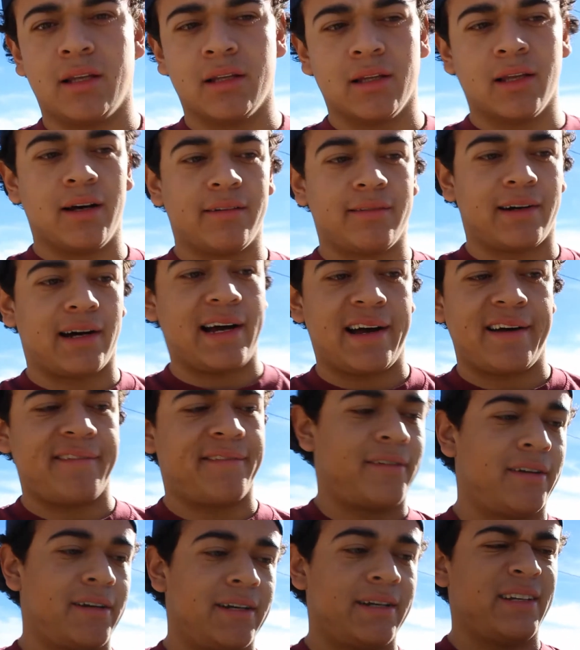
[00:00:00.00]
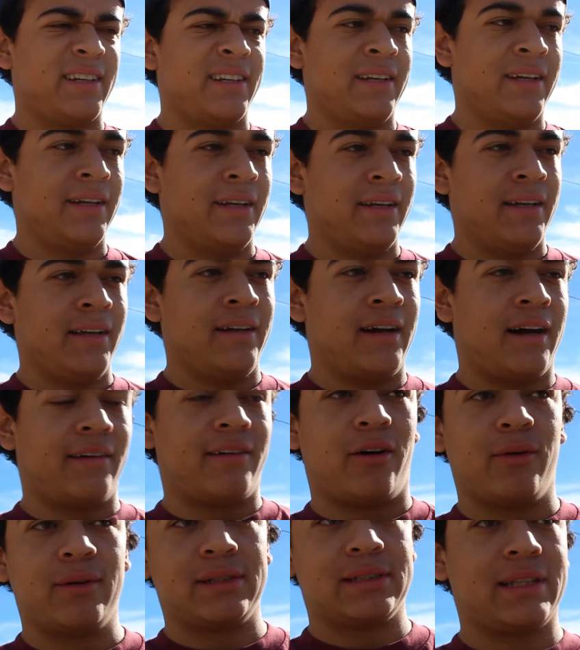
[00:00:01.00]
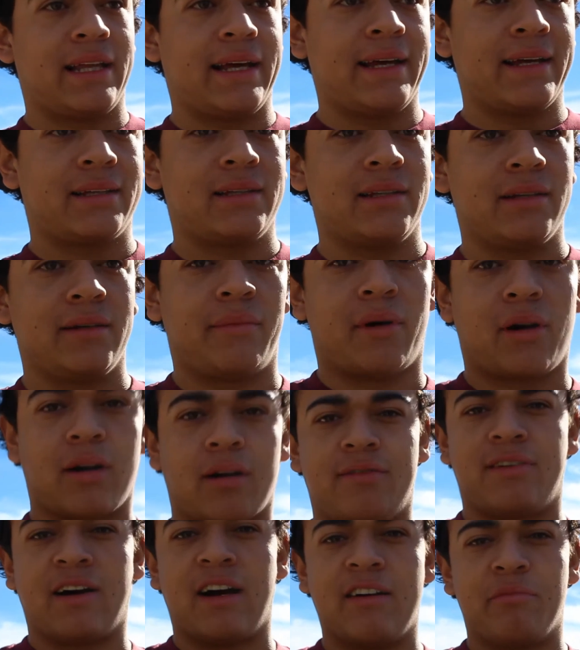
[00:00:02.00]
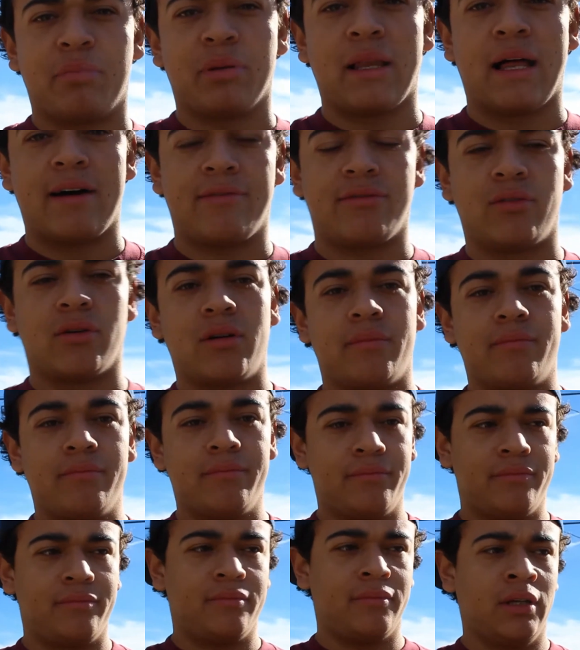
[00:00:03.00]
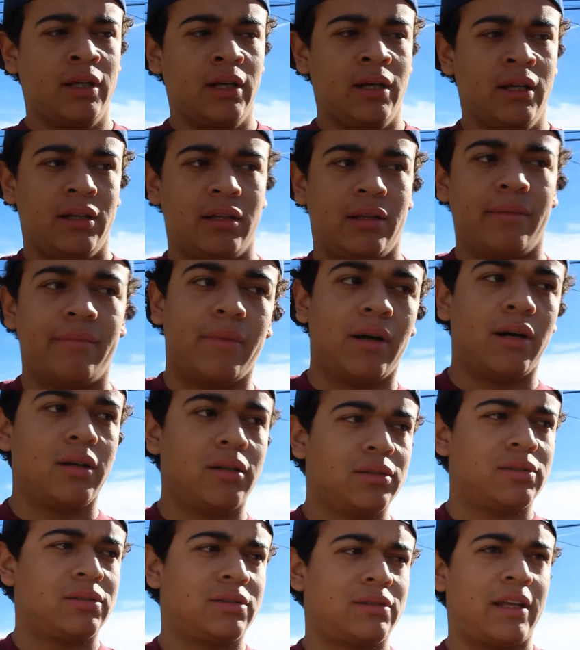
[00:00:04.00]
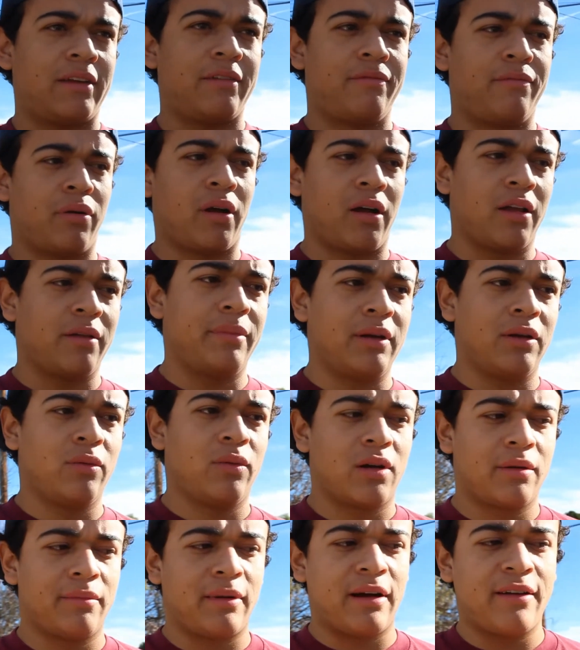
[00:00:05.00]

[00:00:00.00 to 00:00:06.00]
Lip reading: love I have for it. I've always liked the Mark 5 platform the most. They've probably been one of my